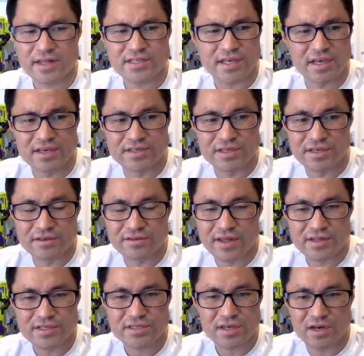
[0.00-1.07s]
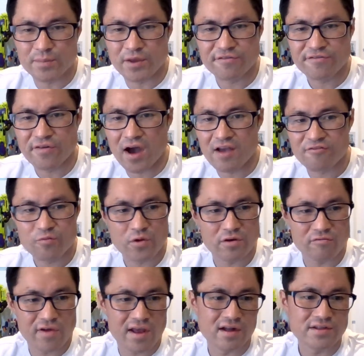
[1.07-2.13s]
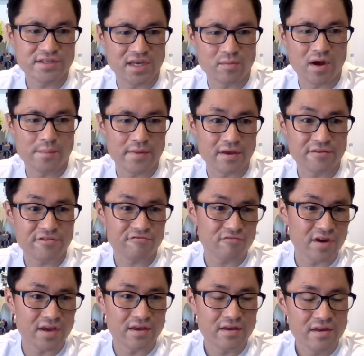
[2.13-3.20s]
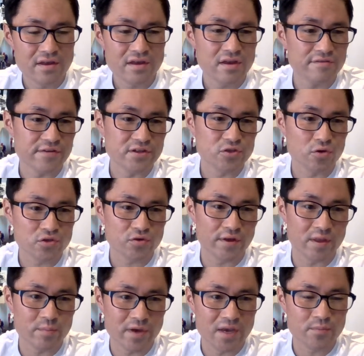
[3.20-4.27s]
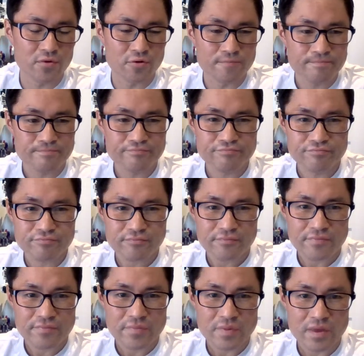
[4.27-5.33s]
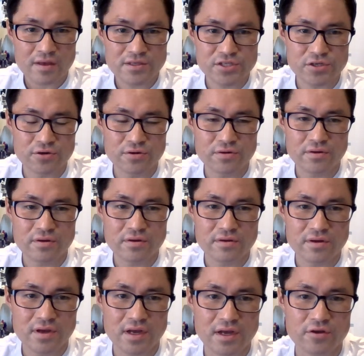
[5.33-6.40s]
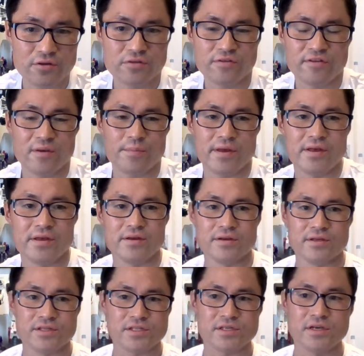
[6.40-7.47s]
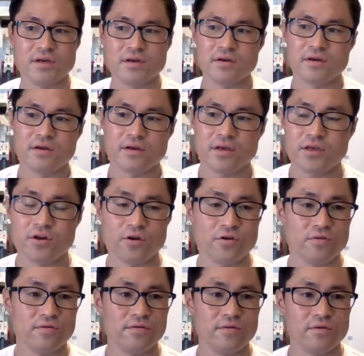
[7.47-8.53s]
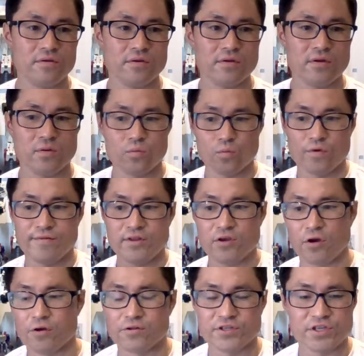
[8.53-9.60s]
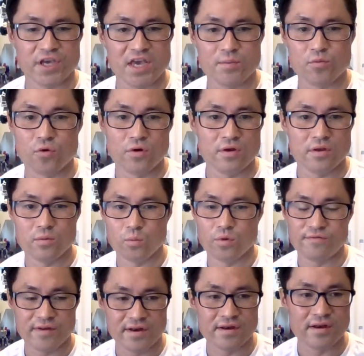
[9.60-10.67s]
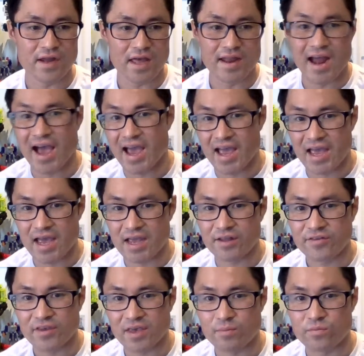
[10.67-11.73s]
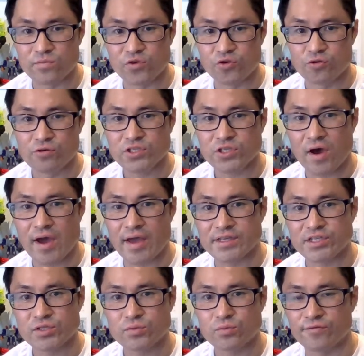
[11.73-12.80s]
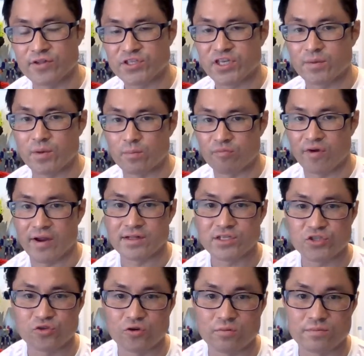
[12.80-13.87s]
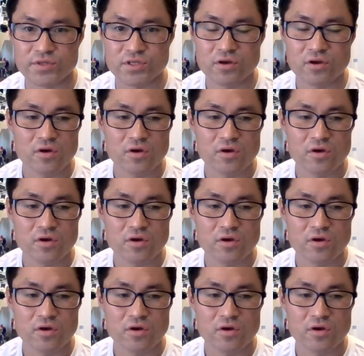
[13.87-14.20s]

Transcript: easy. That's going to be a 5, when in reality it might be a 3 if you talk to other people. So a good tip is, within your own team or within a team, use ICE with your team in brainstorms